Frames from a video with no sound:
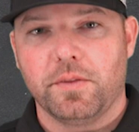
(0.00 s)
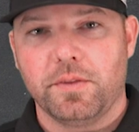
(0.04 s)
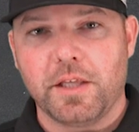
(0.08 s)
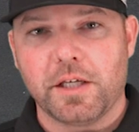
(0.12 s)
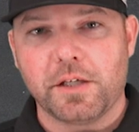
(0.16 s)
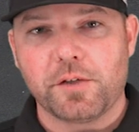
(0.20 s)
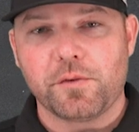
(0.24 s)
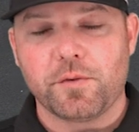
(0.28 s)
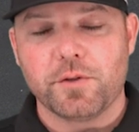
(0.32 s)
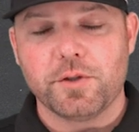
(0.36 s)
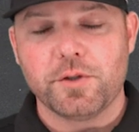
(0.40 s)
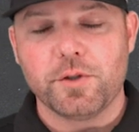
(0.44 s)

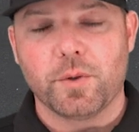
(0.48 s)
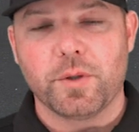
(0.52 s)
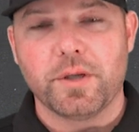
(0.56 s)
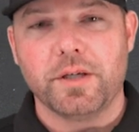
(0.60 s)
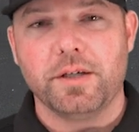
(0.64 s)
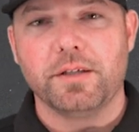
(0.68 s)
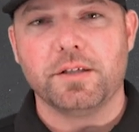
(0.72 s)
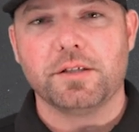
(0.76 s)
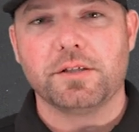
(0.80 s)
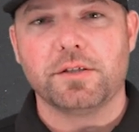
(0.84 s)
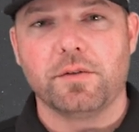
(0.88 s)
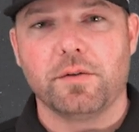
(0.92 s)
Thanks for
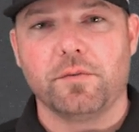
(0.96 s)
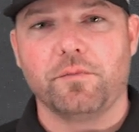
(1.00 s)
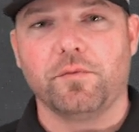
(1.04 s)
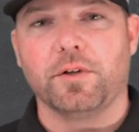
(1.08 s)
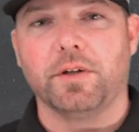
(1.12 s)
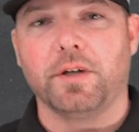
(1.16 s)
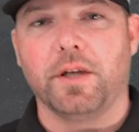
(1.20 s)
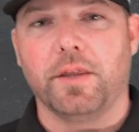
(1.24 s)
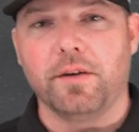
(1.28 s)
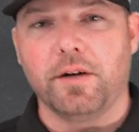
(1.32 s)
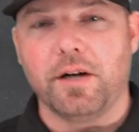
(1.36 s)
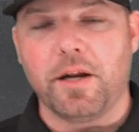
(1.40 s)
joining us for
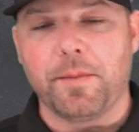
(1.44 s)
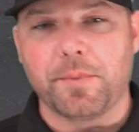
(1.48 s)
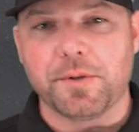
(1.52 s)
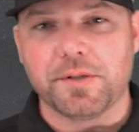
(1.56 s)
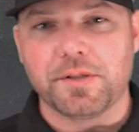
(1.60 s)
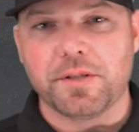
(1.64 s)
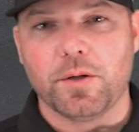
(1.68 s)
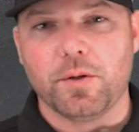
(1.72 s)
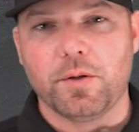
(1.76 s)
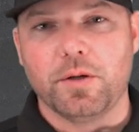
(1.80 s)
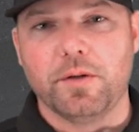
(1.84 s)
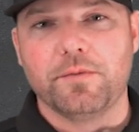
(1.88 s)
another
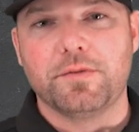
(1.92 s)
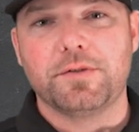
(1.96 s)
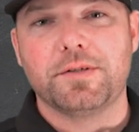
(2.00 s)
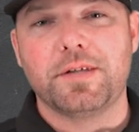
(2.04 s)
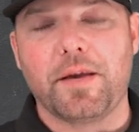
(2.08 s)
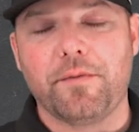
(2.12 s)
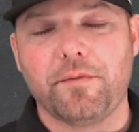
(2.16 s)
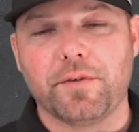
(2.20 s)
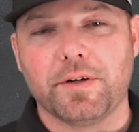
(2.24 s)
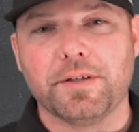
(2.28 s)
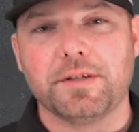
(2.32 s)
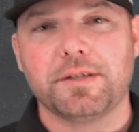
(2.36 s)
episode of
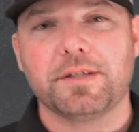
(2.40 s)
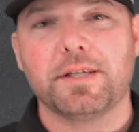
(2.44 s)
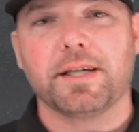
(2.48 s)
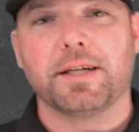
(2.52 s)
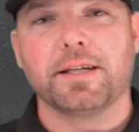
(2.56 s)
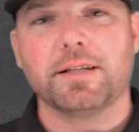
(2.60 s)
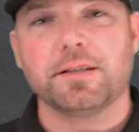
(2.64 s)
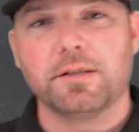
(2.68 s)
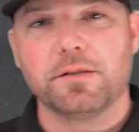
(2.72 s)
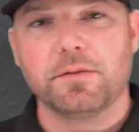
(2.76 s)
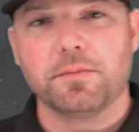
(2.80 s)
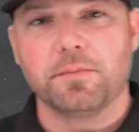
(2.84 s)
Safer in
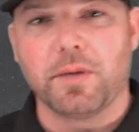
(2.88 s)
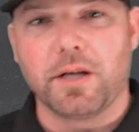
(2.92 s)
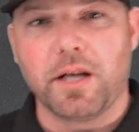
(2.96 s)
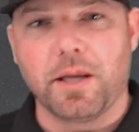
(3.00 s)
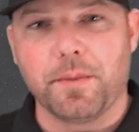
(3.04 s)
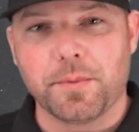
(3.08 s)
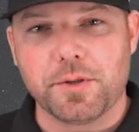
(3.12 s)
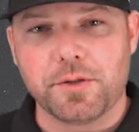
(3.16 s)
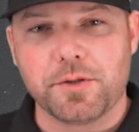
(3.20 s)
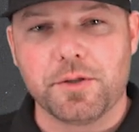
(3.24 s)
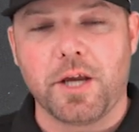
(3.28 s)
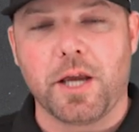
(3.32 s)
Seconds. My
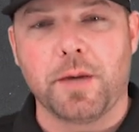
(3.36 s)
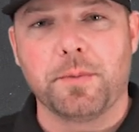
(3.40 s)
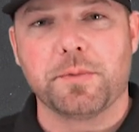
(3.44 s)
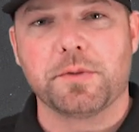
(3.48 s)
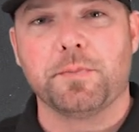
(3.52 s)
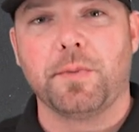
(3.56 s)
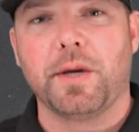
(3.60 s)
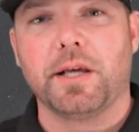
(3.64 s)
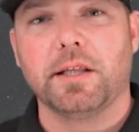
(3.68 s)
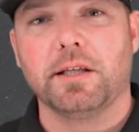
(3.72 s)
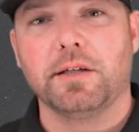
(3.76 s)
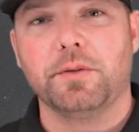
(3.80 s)
name is James
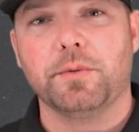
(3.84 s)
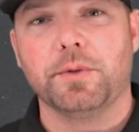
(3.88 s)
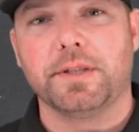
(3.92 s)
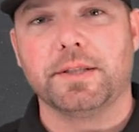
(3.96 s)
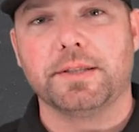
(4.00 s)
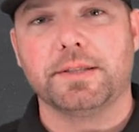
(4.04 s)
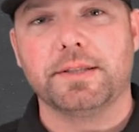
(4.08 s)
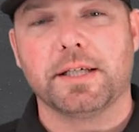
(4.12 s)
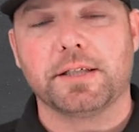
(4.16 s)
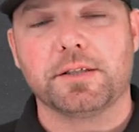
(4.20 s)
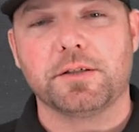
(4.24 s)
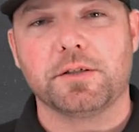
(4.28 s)
Bailey with the
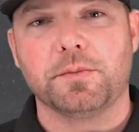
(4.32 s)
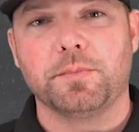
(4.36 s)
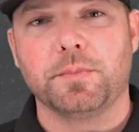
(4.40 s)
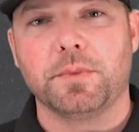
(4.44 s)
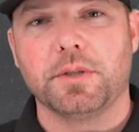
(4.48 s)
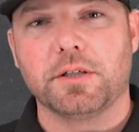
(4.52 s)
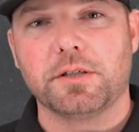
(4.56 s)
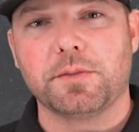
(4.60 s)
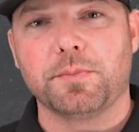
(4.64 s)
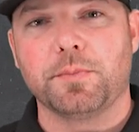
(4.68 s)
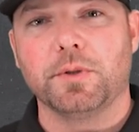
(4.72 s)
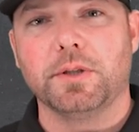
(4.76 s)
Texas
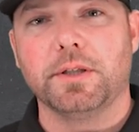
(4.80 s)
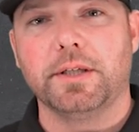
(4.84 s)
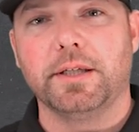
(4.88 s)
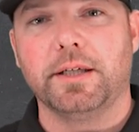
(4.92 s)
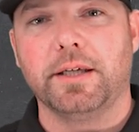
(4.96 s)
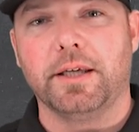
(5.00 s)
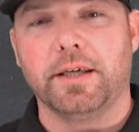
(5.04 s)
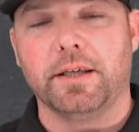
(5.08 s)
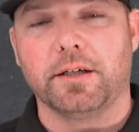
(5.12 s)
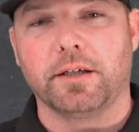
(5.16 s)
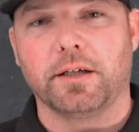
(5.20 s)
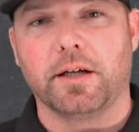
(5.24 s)
Municipal
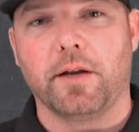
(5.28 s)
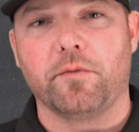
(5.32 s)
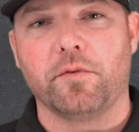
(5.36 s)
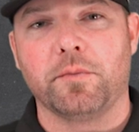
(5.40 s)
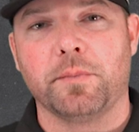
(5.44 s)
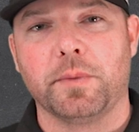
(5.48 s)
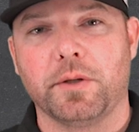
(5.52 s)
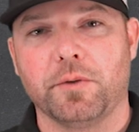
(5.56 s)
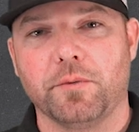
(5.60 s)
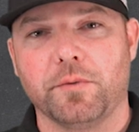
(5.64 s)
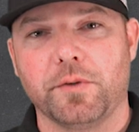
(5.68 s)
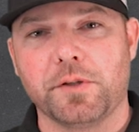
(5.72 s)
League
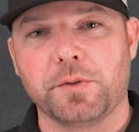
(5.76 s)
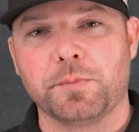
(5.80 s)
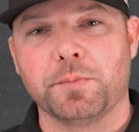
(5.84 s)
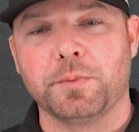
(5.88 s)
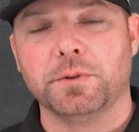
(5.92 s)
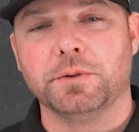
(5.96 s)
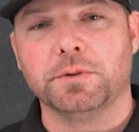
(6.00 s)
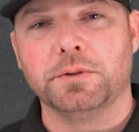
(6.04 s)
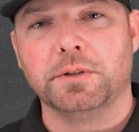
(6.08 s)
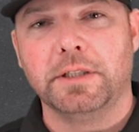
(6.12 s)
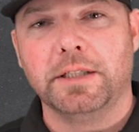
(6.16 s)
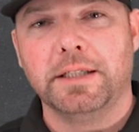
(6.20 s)
Intergovernmental Risk
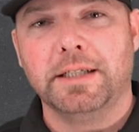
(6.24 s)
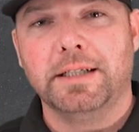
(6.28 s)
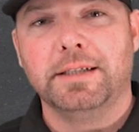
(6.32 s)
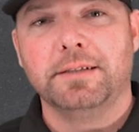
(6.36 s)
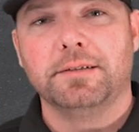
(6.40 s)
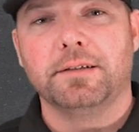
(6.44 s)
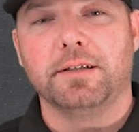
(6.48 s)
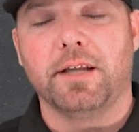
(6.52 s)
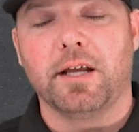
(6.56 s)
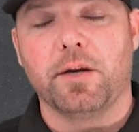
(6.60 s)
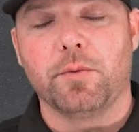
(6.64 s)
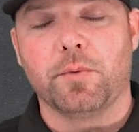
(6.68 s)
Pool.
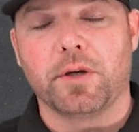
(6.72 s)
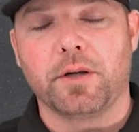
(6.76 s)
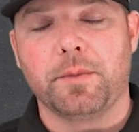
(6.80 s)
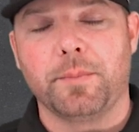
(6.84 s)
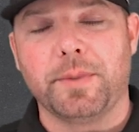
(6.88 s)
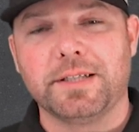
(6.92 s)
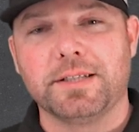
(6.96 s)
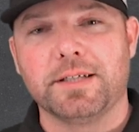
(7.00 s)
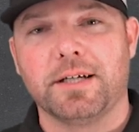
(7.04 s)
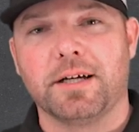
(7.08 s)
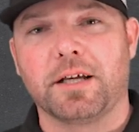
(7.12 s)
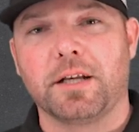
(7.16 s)
Today we're going to
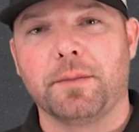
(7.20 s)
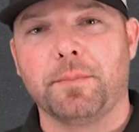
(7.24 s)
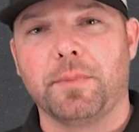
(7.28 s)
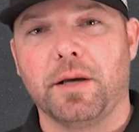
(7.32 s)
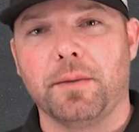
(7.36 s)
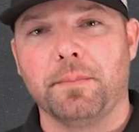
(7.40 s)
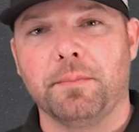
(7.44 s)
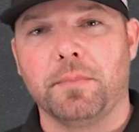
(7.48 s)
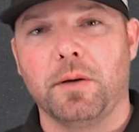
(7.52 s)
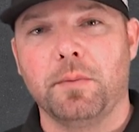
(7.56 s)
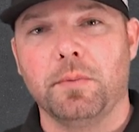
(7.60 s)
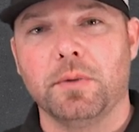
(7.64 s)
be talking
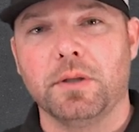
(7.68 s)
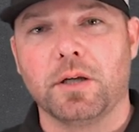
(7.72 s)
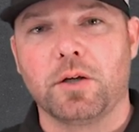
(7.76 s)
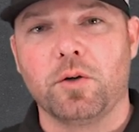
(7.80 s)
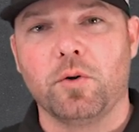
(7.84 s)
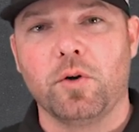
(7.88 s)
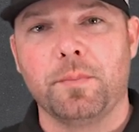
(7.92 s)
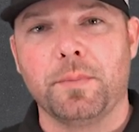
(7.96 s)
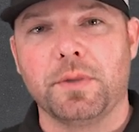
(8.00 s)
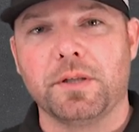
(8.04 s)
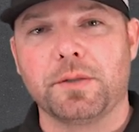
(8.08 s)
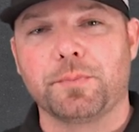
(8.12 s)
about mobile
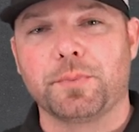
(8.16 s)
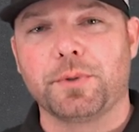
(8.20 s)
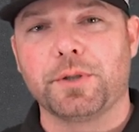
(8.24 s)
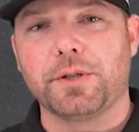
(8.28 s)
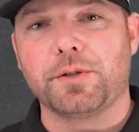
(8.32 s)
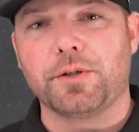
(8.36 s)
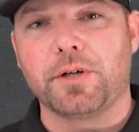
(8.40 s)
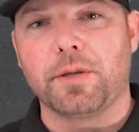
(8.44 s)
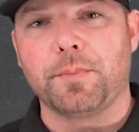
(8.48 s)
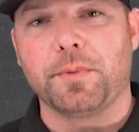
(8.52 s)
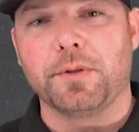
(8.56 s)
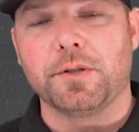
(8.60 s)
equipment's
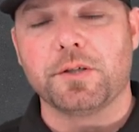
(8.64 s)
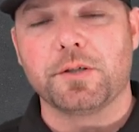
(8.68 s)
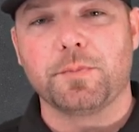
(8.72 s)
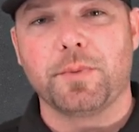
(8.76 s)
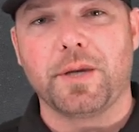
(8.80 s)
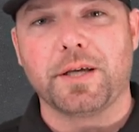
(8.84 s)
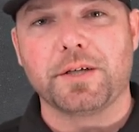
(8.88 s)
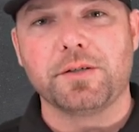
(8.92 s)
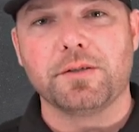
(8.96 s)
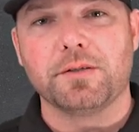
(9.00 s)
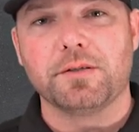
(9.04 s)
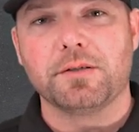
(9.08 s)
pre-trip
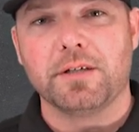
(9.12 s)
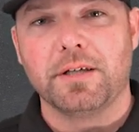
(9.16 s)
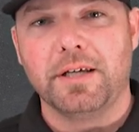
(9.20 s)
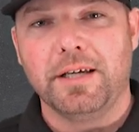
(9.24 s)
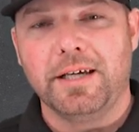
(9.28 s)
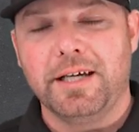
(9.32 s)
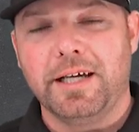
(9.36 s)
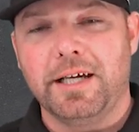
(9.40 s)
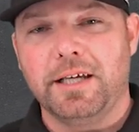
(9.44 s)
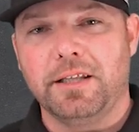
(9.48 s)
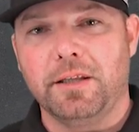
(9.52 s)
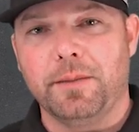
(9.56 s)
inspections
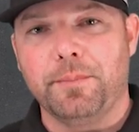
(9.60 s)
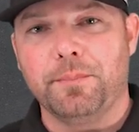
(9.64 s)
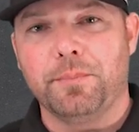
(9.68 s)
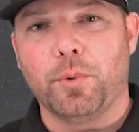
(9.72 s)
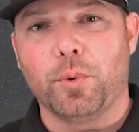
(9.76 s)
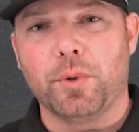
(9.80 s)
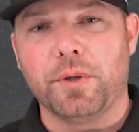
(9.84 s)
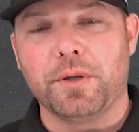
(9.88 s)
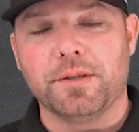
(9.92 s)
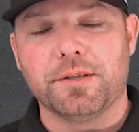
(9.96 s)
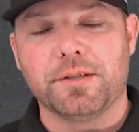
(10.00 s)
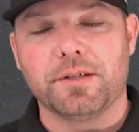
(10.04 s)
and the
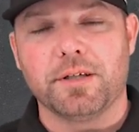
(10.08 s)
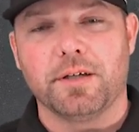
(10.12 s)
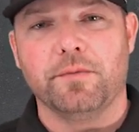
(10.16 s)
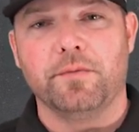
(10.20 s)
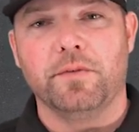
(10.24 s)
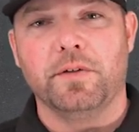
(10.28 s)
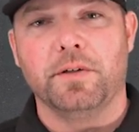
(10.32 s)
importance of